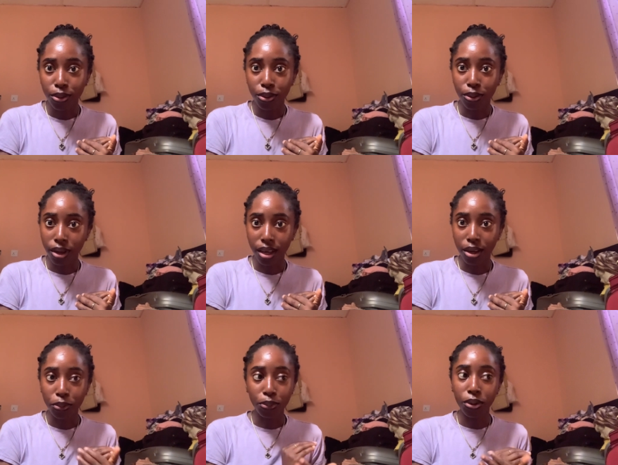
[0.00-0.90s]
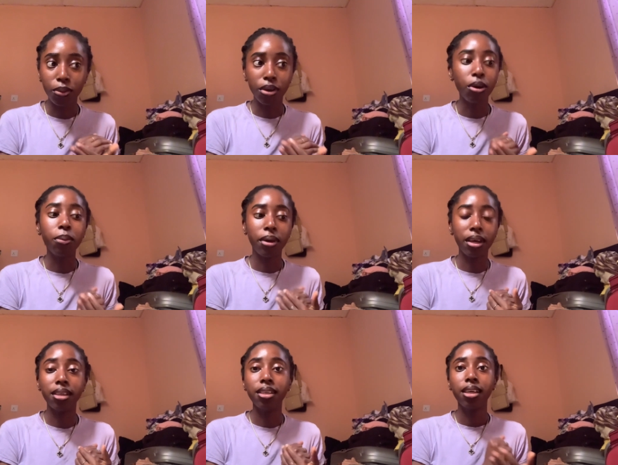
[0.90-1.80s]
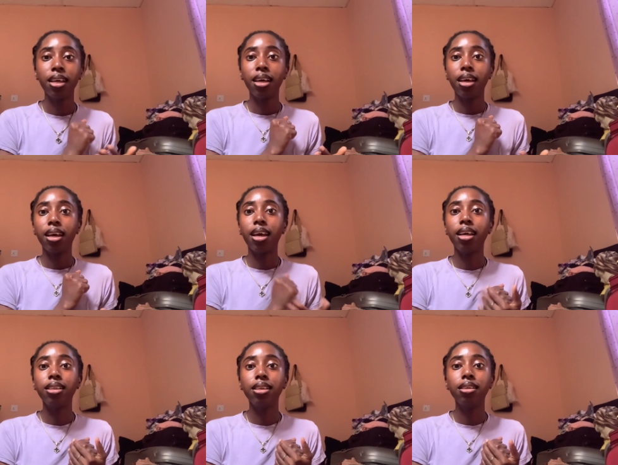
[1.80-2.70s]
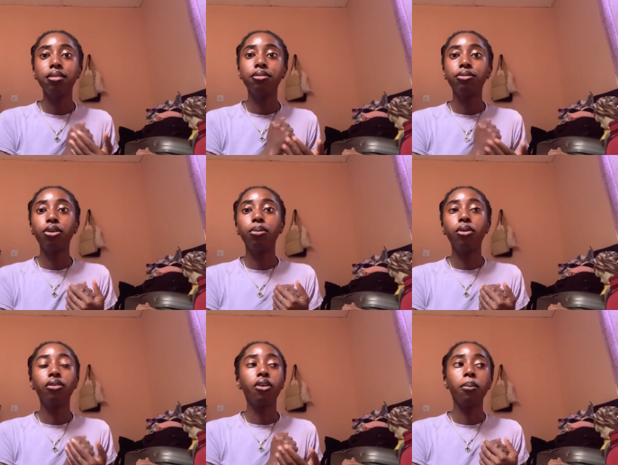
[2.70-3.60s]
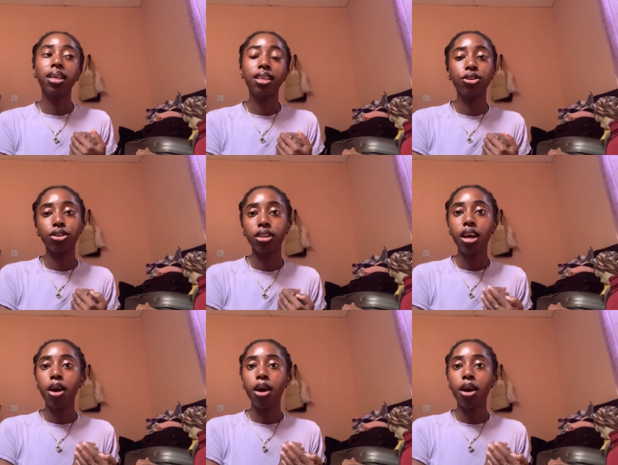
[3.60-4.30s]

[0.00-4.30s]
Okay, we were not paid any form of compensation,